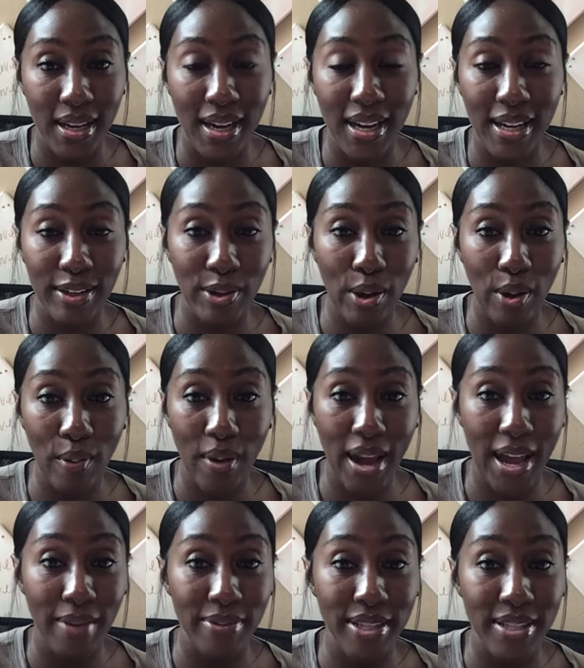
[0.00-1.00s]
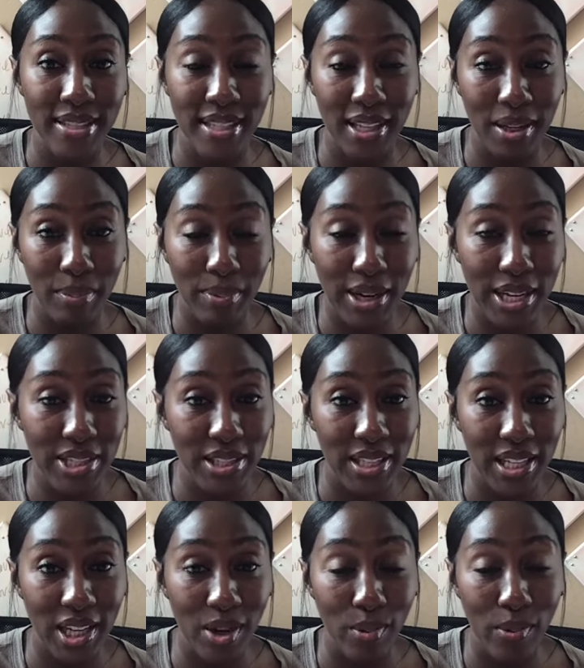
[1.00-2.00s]
I know I have this celebration
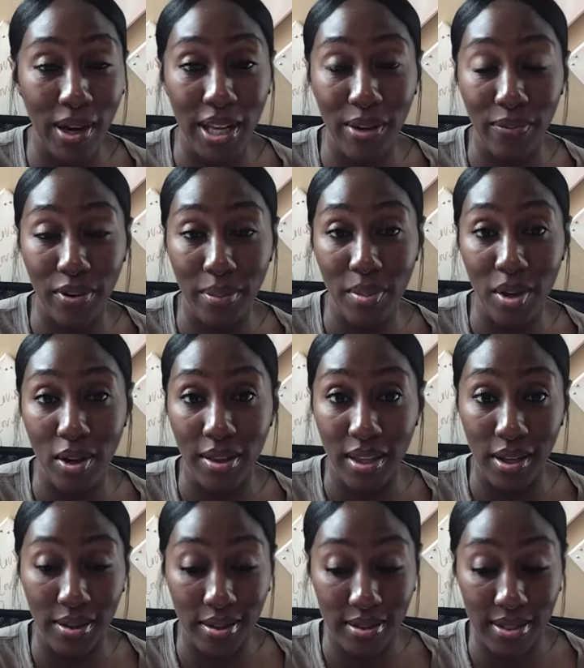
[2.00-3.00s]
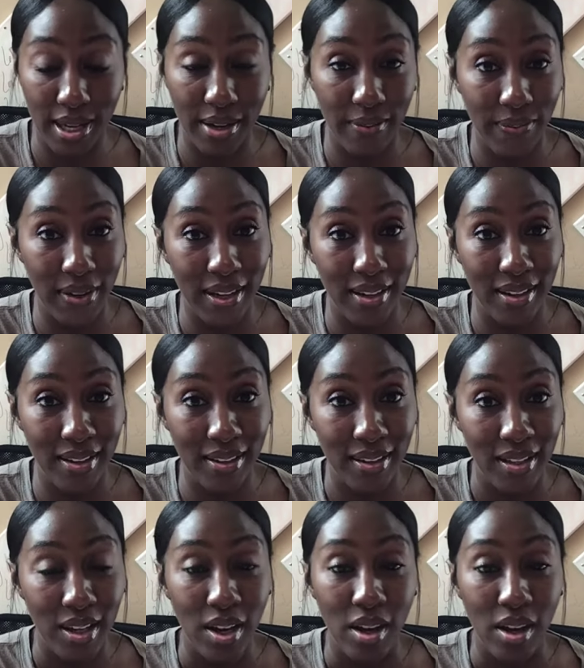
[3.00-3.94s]
here waiting for me on the other side of fear,